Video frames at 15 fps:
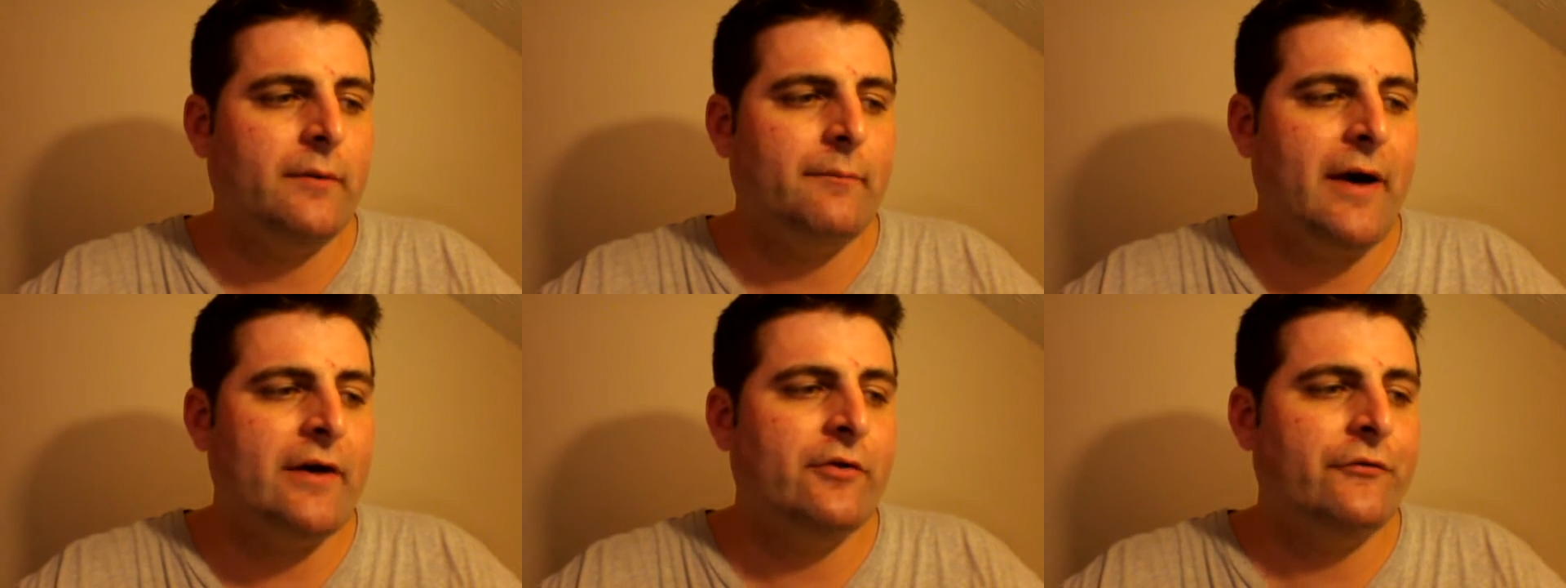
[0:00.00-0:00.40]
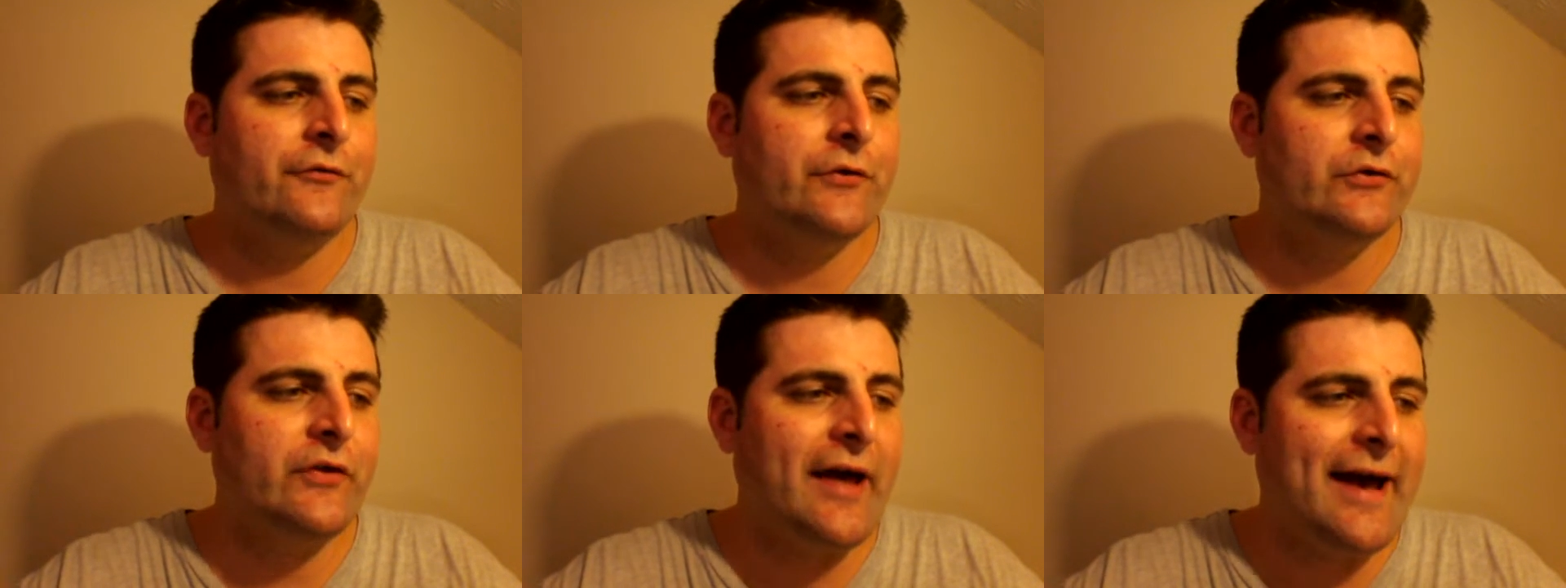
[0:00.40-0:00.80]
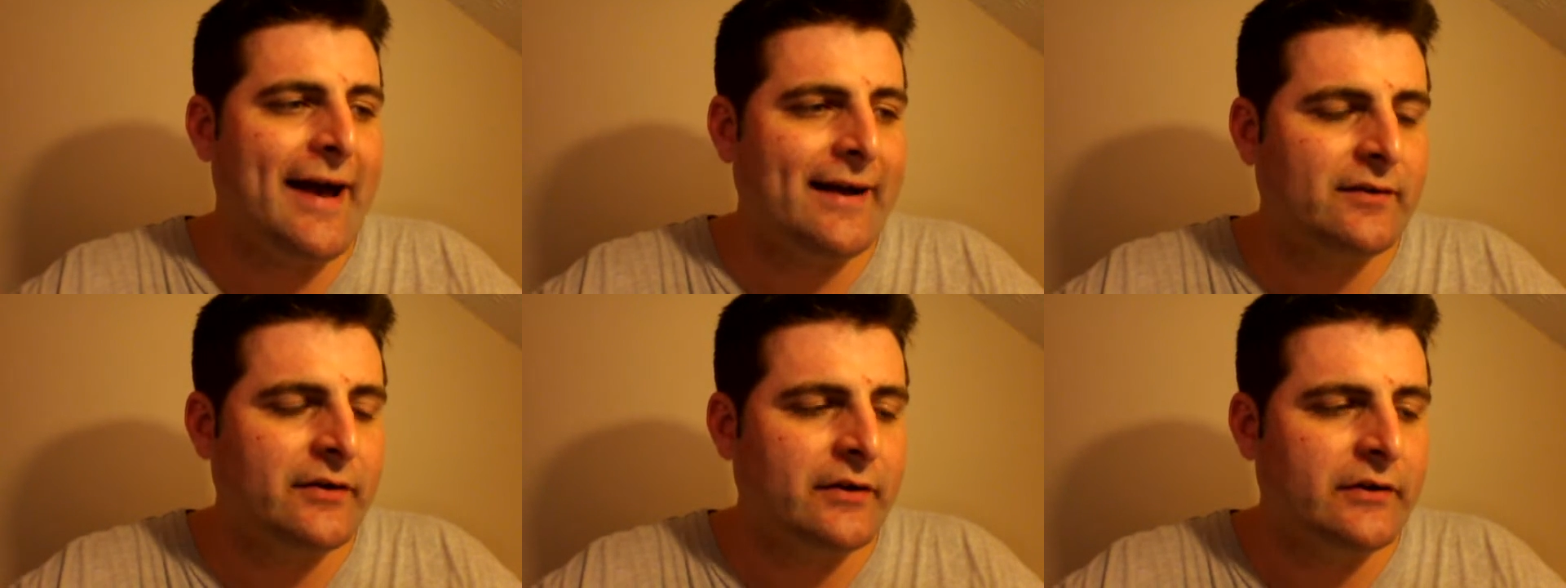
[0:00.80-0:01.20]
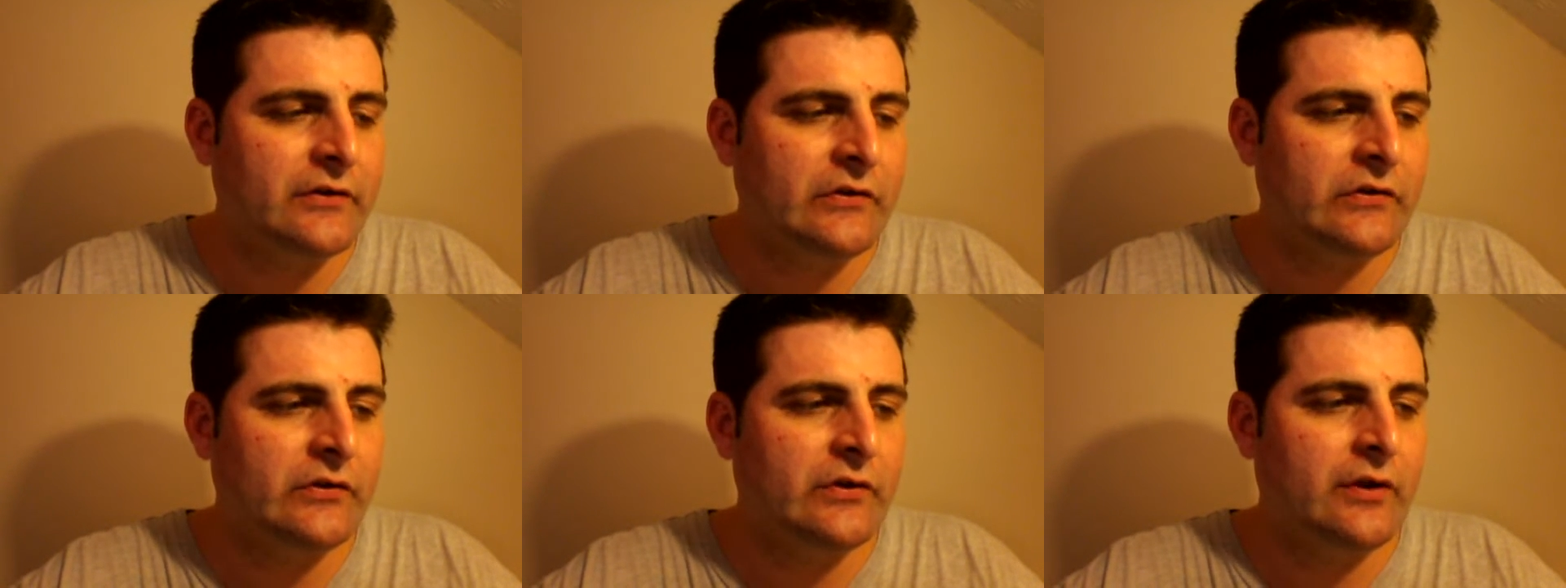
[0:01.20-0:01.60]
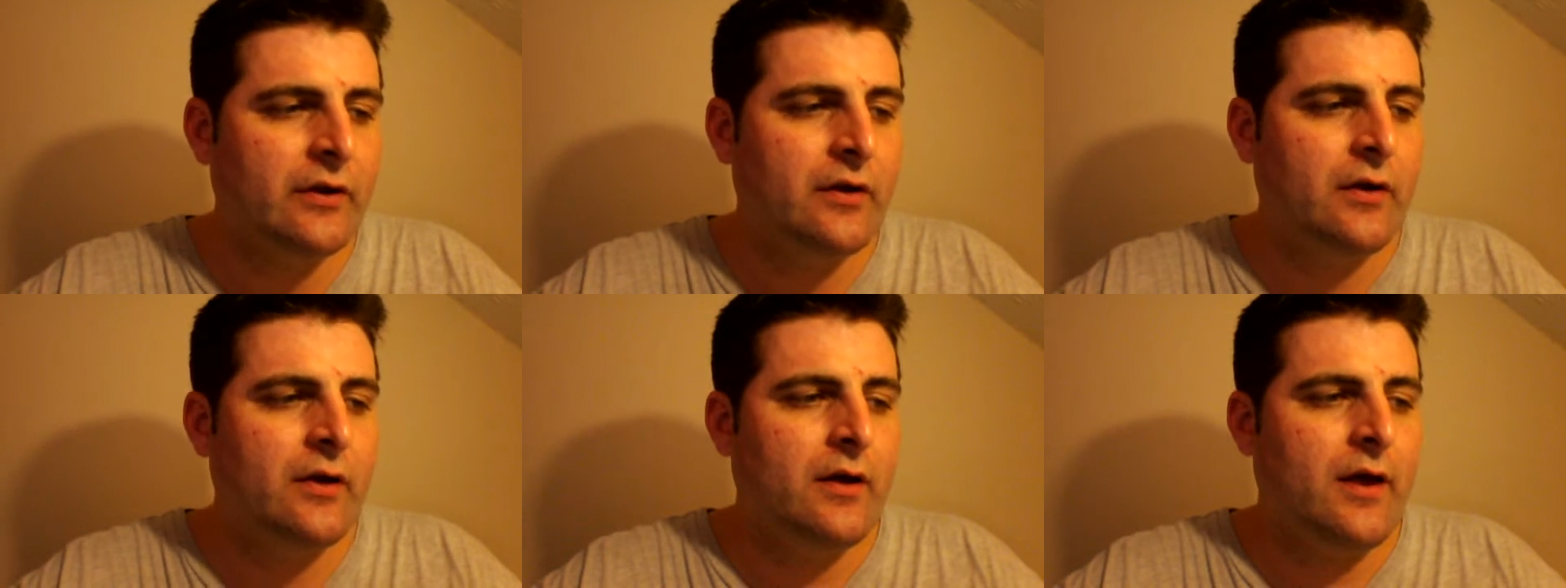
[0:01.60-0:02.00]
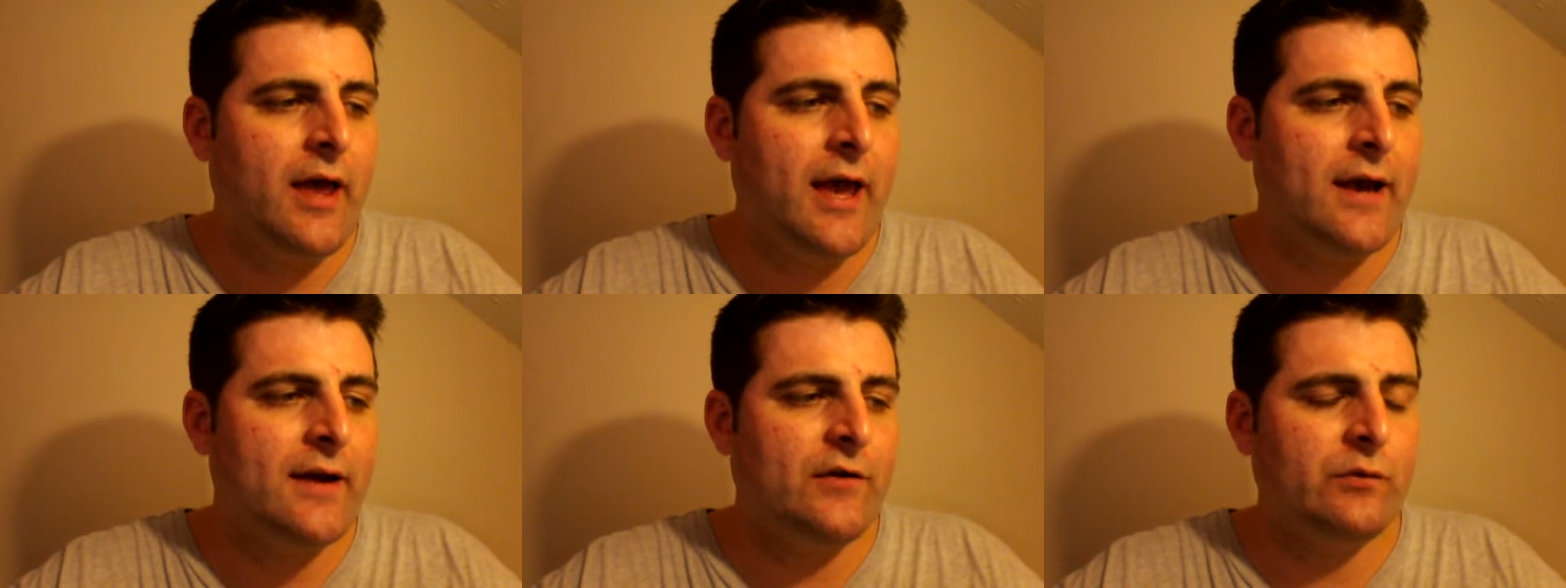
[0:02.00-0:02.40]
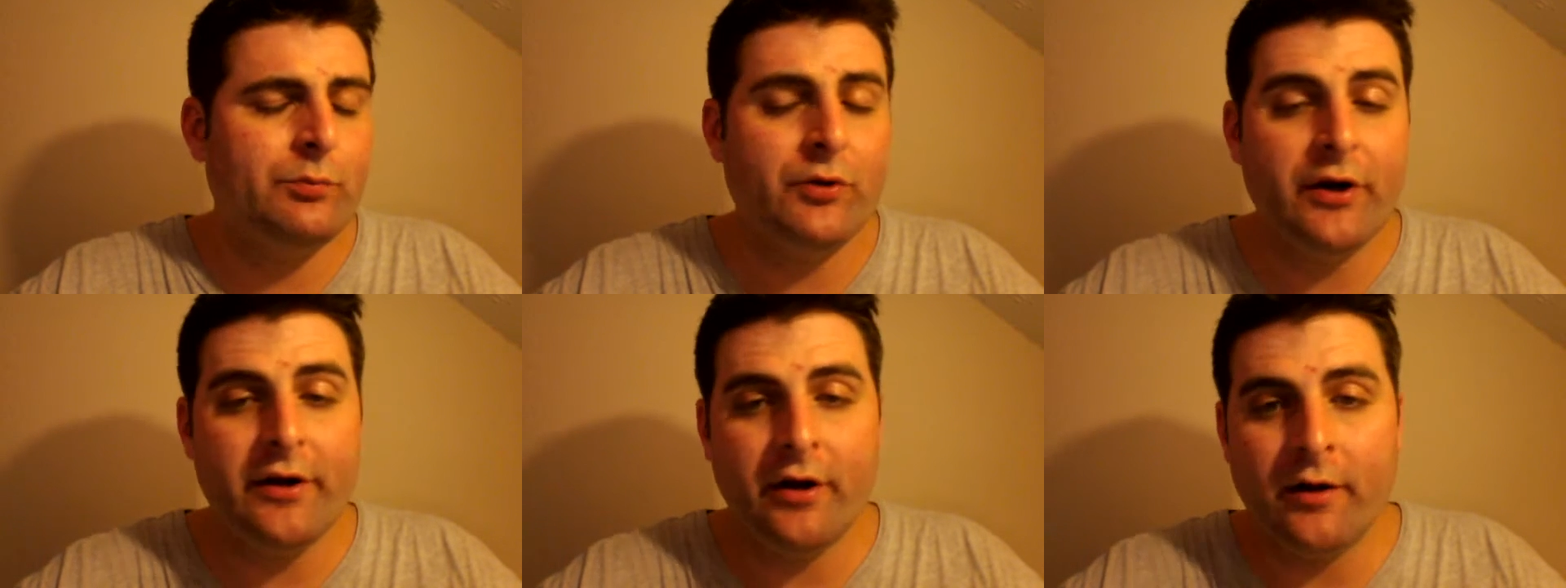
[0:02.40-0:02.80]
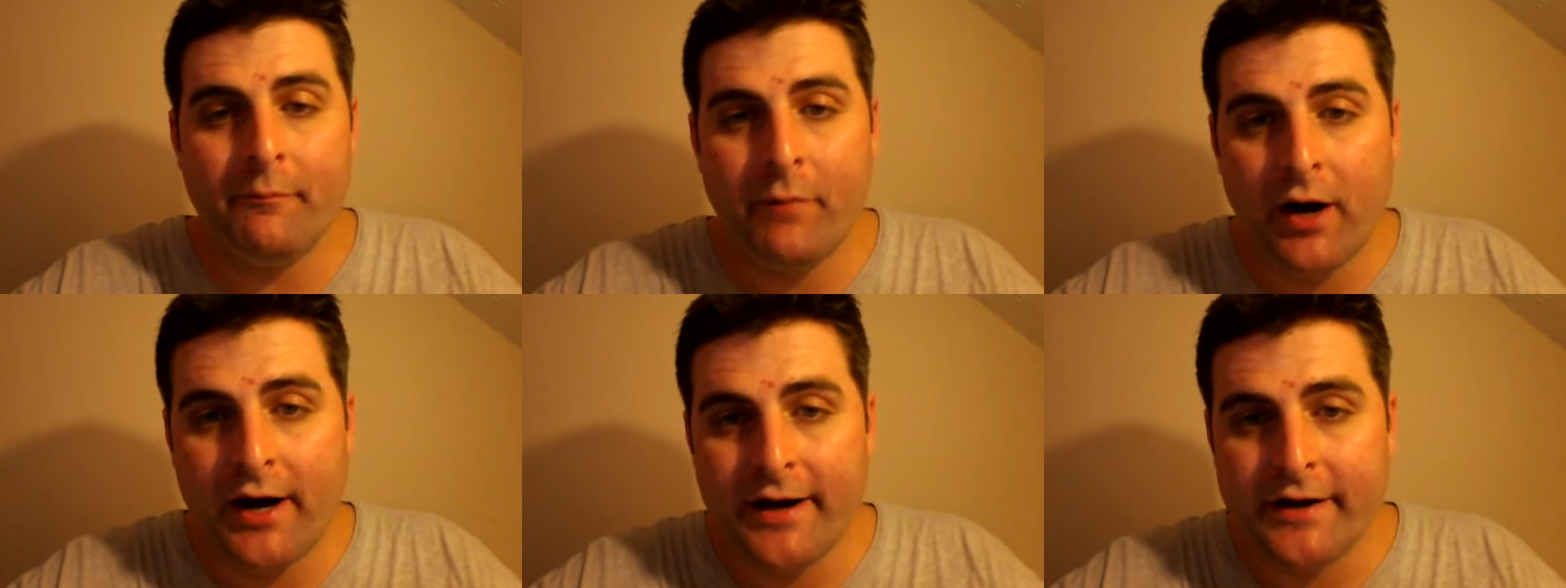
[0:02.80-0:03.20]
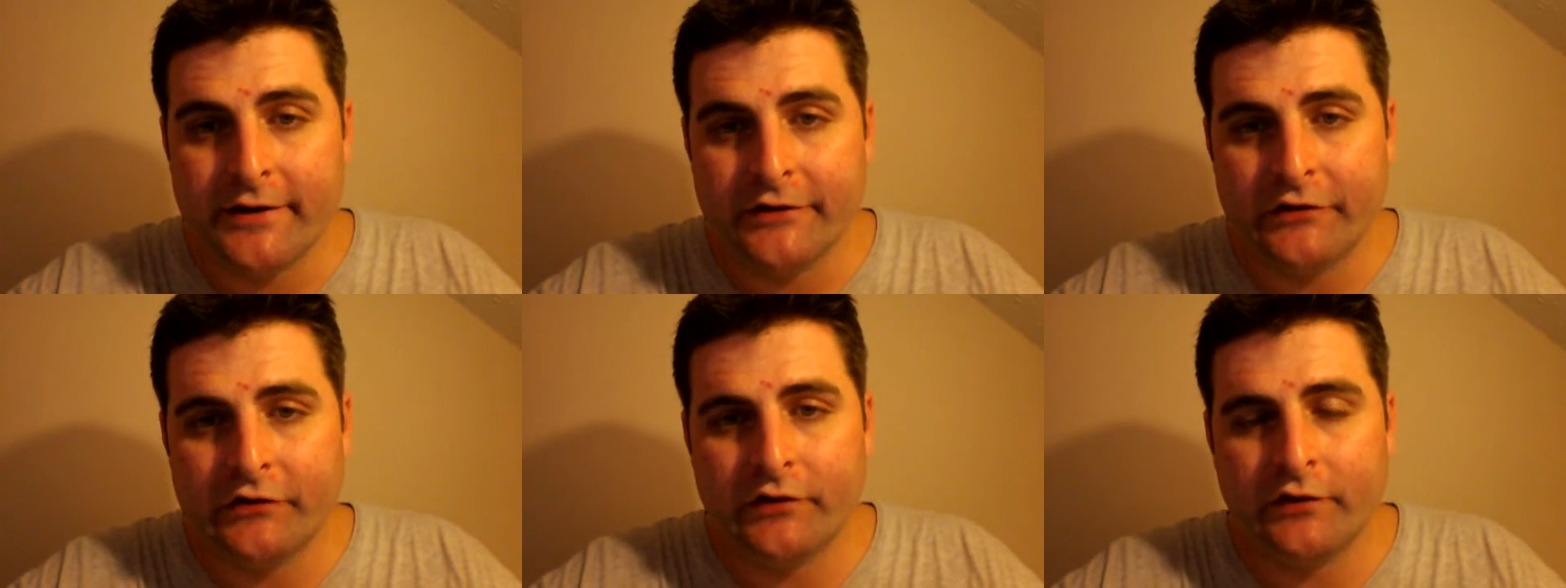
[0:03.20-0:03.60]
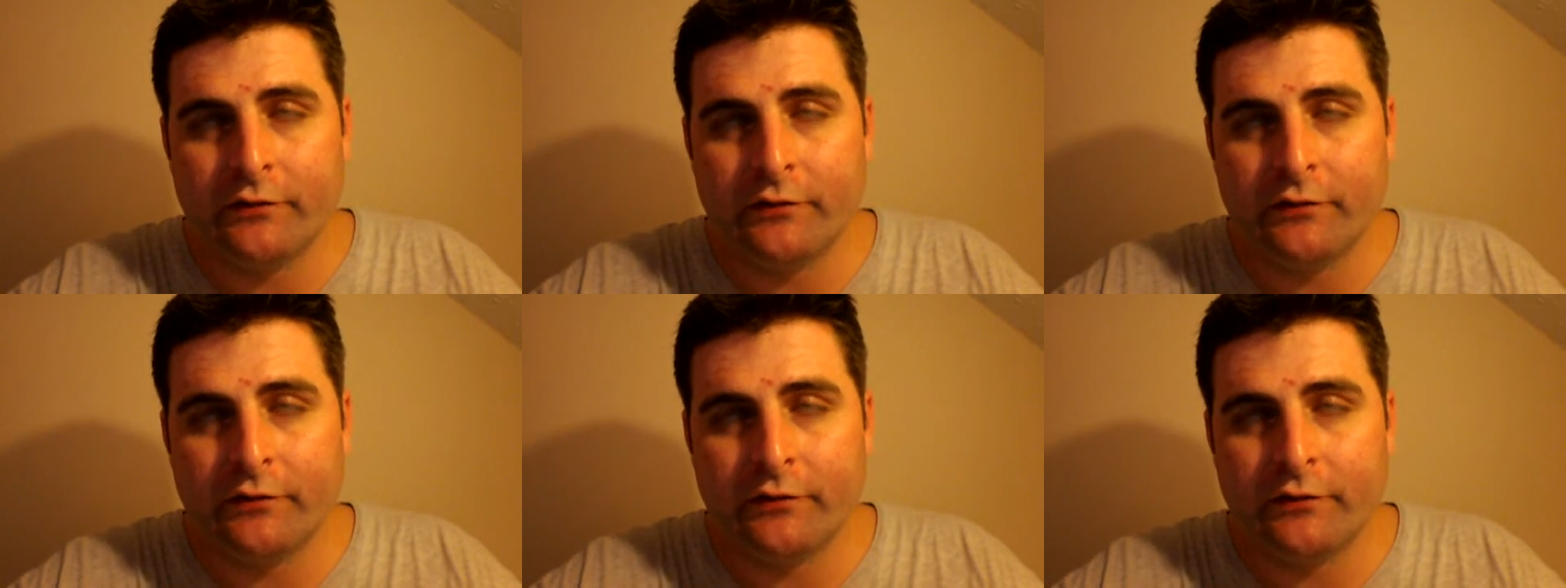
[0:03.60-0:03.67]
battlefield tactics, and it's pretty unbiased.